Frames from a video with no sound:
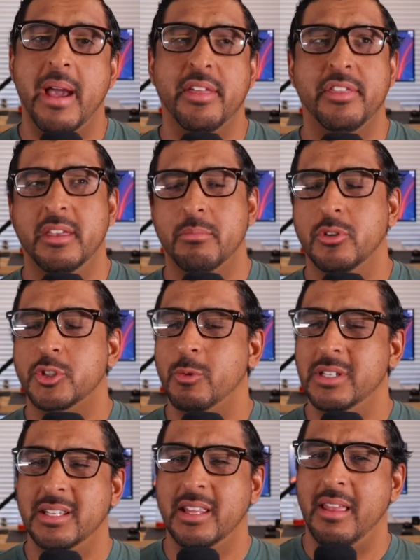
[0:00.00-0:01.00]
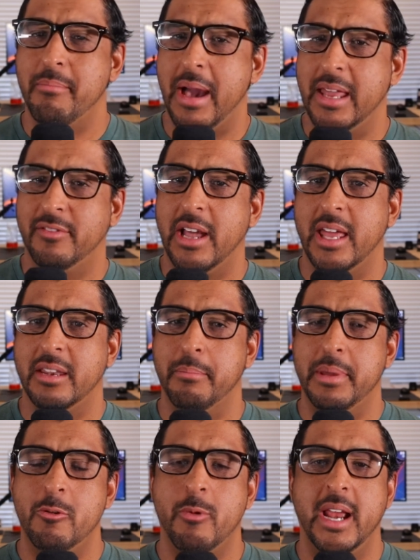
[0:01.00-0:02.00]
I think most recently they might have gotten a
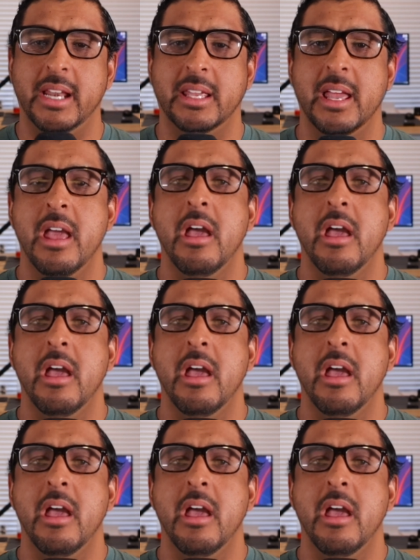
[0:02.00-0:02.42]
B rating,